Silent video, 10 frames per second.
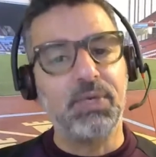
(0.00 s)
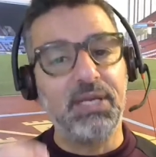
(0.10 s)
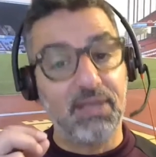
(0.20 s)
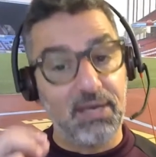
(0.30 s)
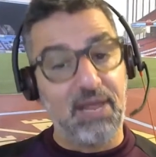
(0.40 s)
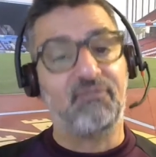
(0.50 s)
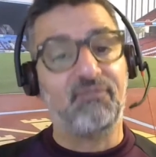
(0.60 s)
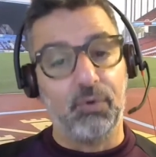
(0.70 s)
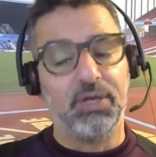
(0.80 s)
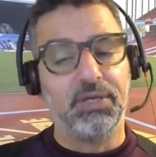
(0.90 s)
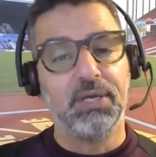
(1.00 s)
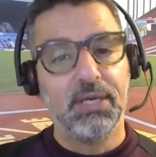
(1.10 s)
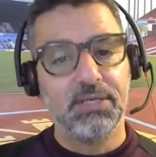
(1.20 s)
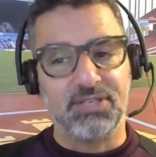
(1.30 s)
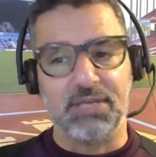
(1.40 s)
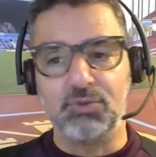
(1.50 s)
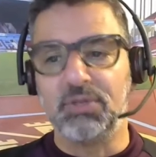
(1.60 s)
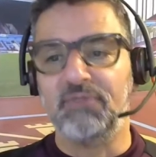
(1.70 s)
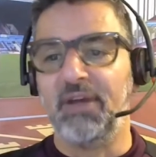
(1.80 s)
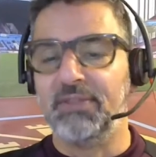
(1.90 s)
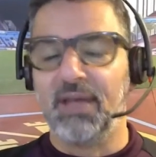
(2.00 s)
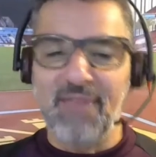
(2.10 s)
we need a left-footed central defender.